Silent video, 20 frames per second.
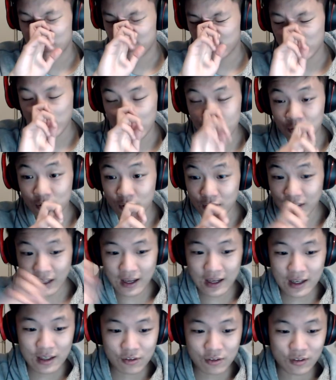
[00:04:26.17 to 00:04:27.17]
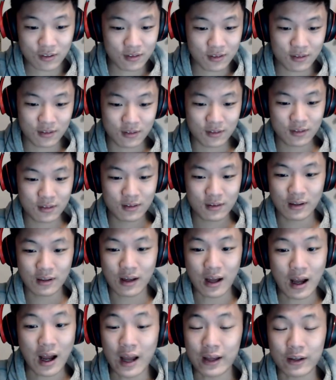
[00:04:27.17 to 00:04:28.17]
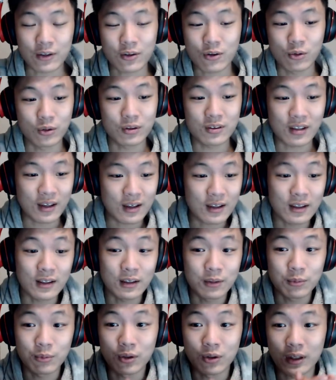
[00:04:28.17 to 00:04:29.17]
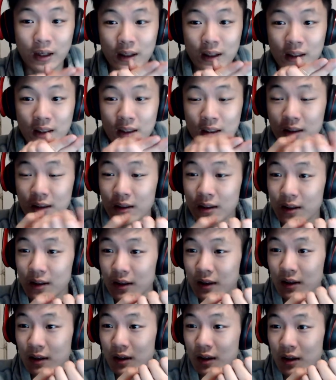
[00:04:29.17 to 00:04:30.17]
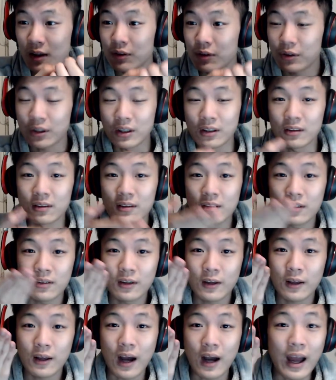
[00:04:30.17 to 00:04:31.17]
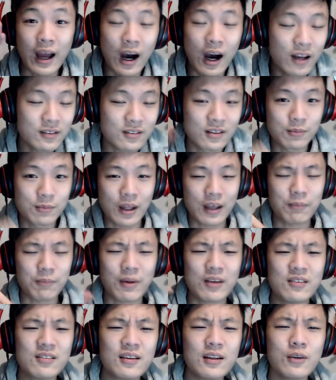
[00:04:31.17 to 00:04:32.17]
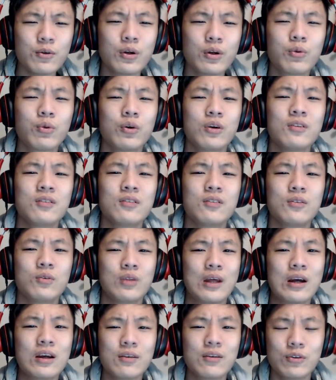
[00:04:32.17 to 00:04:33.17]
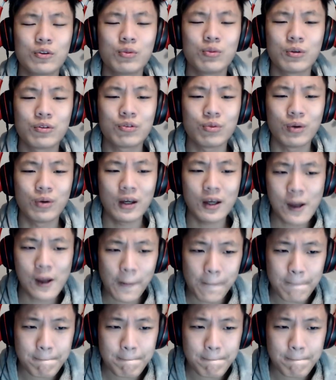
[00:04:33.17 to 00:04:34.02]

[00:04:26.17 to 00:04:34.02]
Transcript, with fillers: And today, just I couldn't take it anymore. Like he freaking, I asked him like basically what it was without giving too much away.